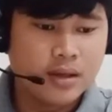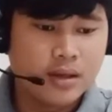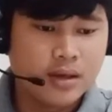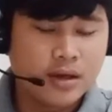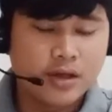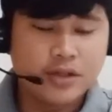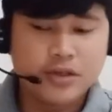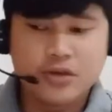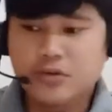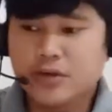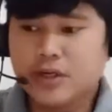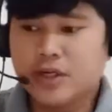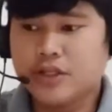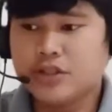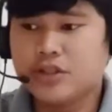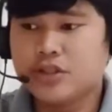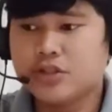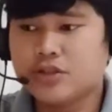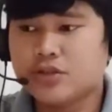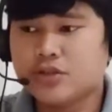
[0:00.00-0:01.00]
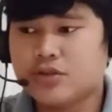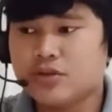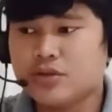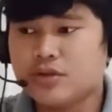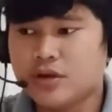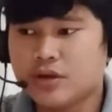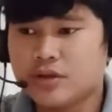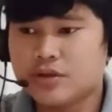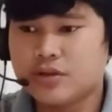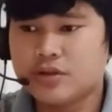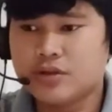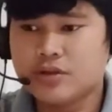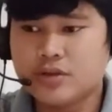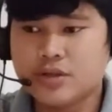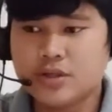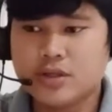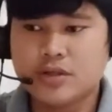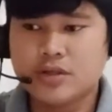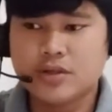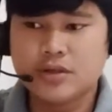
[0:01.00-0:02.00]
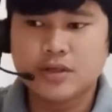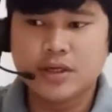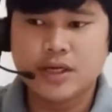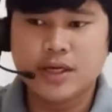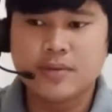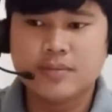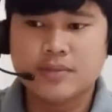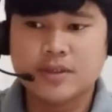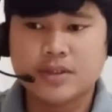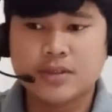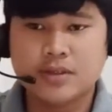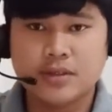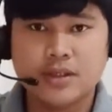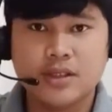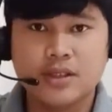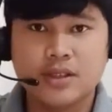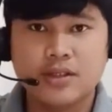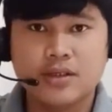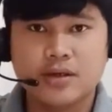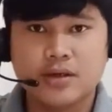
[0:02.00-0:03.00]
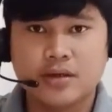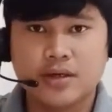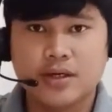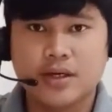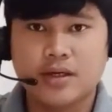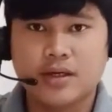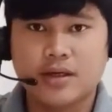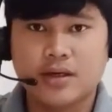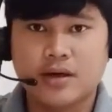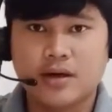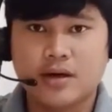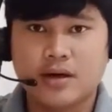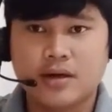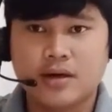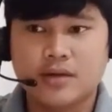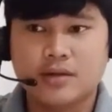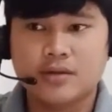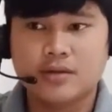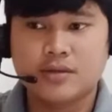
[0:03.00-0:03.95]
Other religions do not consider him as an incarnate God.